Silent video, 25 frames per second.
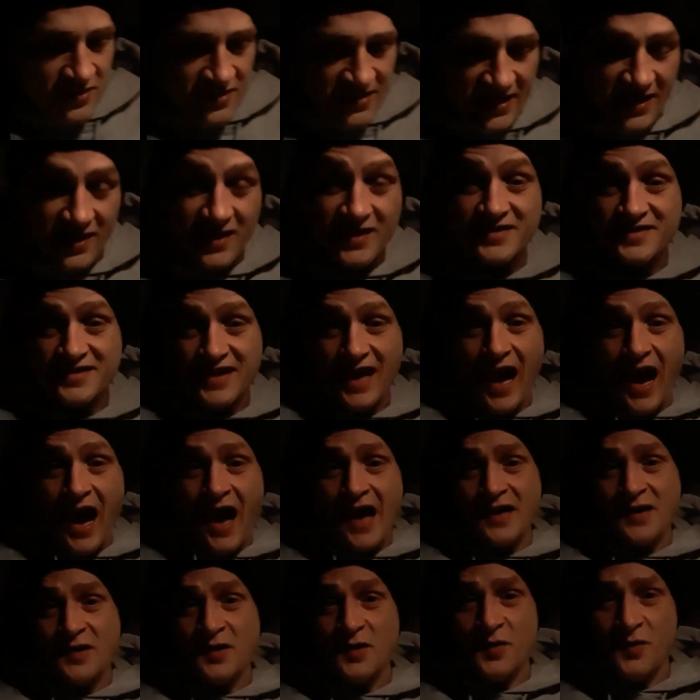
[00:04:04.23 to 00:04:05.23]
here because
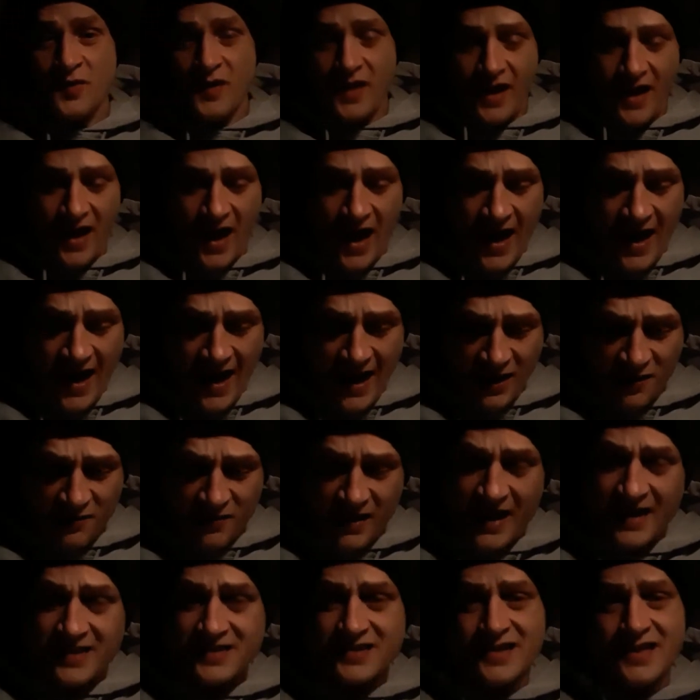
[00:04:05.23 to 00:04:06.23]
I knew that I had a
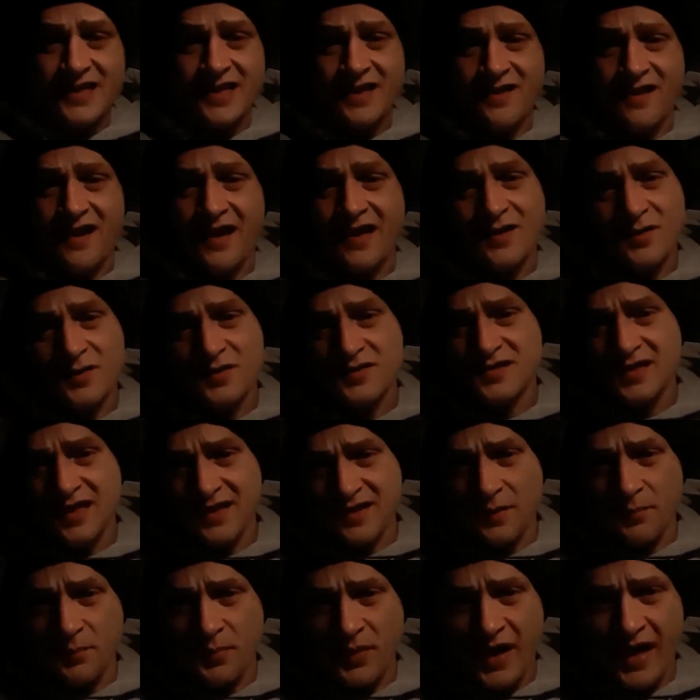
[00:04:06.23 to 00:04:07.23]
ratchet here. I know it's not
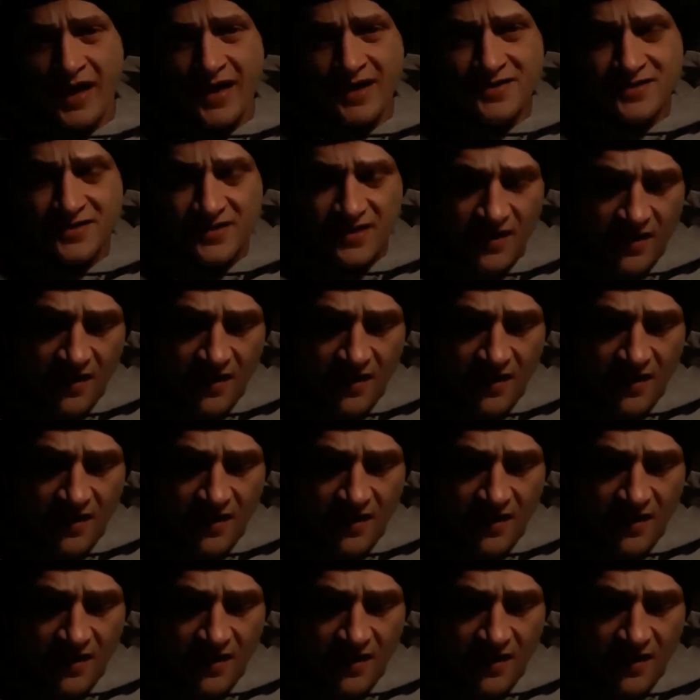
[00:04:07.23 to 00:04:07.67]
the best.